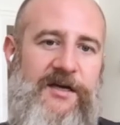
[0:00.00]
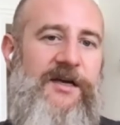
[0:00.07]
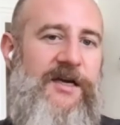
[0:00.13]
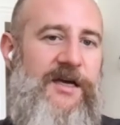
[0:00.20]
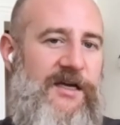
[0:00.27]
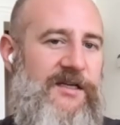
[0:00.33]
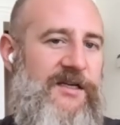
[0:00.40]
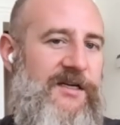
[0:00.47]

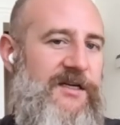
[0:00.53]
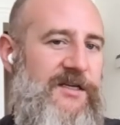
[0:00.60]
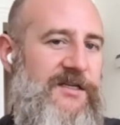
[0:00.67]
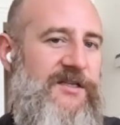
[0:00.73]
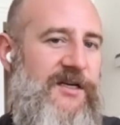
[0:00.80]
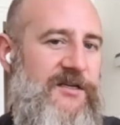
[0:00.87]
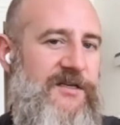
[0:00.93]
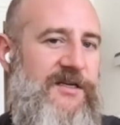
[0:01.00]
It
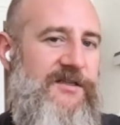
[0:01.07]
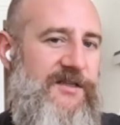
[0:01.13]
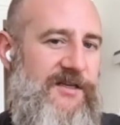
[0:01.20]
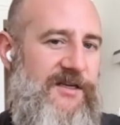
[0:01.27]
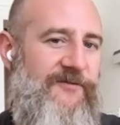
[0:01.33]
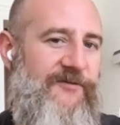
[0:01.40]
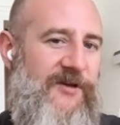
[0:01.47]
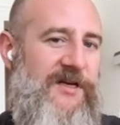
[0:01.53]
does.
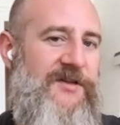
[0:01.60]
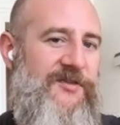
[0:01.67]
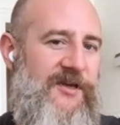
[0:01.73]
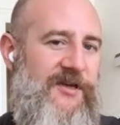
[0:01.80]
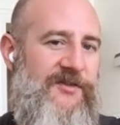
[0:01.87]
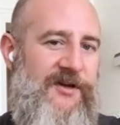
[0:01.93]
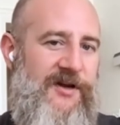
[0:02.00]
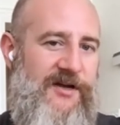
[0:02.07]
If
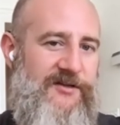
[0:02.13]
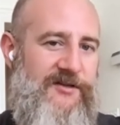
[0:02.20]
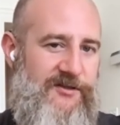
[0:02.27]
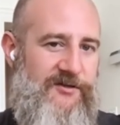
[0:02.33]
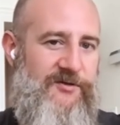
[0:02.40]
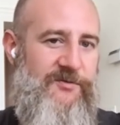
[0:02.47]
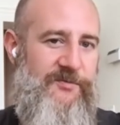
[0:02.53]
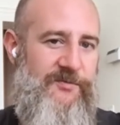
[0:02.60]
anything that I
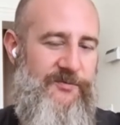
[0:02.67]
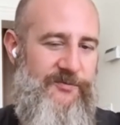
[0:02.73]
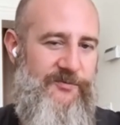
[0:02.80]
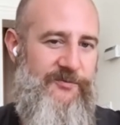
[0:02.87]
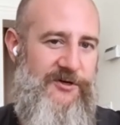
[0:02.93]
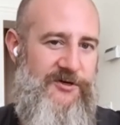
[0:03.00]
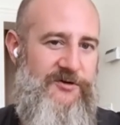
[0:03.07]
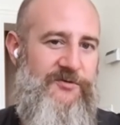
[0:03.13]
do,
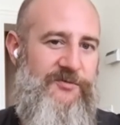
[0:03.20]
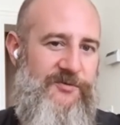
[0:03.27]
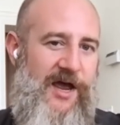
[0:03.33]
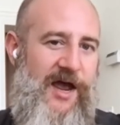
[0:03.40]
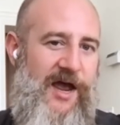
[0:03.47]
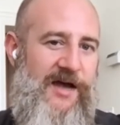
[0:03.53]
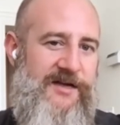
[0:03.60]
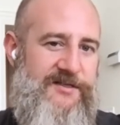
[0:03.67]
when you
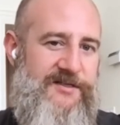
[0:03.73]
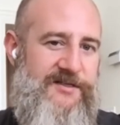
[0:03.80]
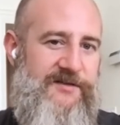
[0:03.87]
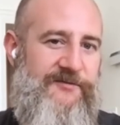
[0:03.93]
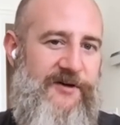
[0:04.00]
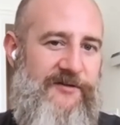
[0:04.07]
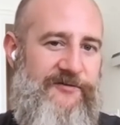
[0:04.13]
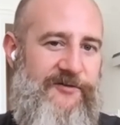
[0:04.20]
asked
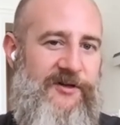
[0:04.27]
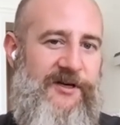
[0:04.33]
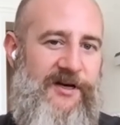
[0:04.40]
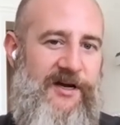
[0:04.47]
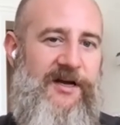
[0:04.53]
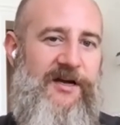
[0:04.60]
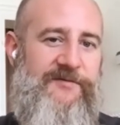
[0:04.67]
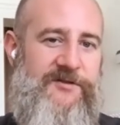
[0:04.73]
if I feel
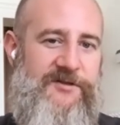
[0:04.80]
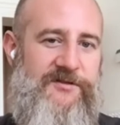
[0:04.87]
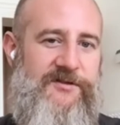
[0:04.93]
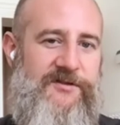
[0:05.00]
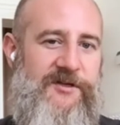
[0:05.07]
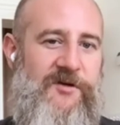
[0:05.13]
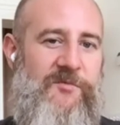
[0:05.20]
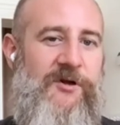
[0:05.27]
like I have,
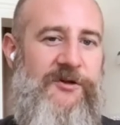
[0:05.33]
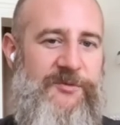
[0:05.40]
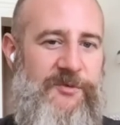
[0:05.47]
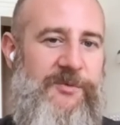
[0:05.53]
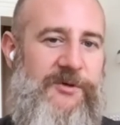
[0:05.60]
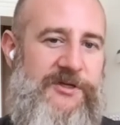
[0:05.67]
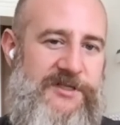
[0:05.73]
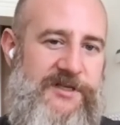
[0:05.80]

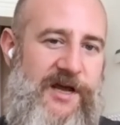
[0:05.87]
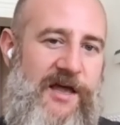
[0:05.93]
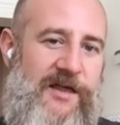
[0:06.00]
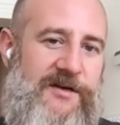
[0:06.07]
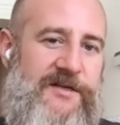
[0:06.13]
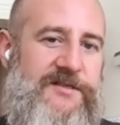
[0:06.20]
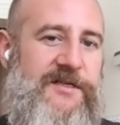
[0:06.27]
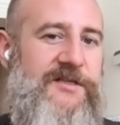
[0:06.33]
multiple
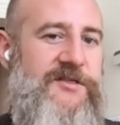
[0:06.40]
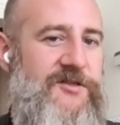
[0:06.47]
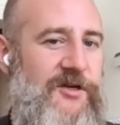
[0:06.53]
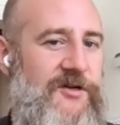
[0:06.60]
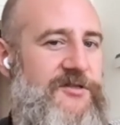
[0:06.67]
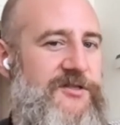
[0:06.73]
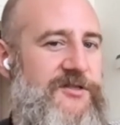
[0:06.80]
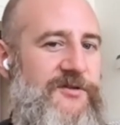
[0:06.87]
personalities, it's
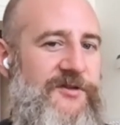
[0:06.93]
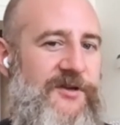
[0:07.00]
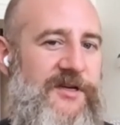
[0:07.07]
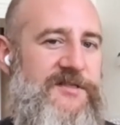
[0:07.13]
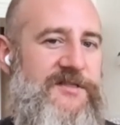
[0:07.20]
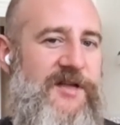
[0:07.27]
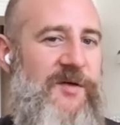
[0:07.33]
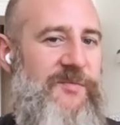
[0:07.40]
those two
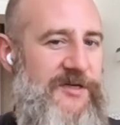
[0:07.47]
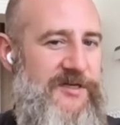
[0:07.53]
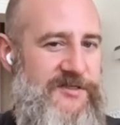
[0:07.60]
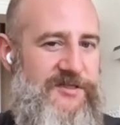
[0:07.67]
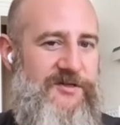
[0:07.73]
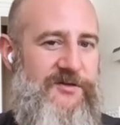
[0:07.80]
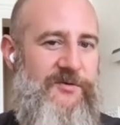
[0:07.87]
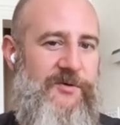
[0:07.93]
things, not
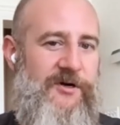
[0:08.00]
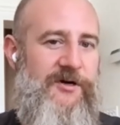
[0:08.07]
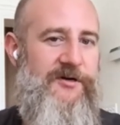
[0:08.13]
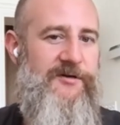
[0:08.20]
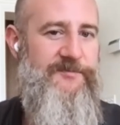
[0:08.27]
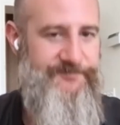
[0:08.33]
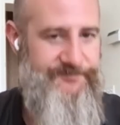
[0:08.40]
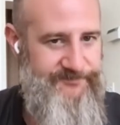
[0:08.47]
because of the work,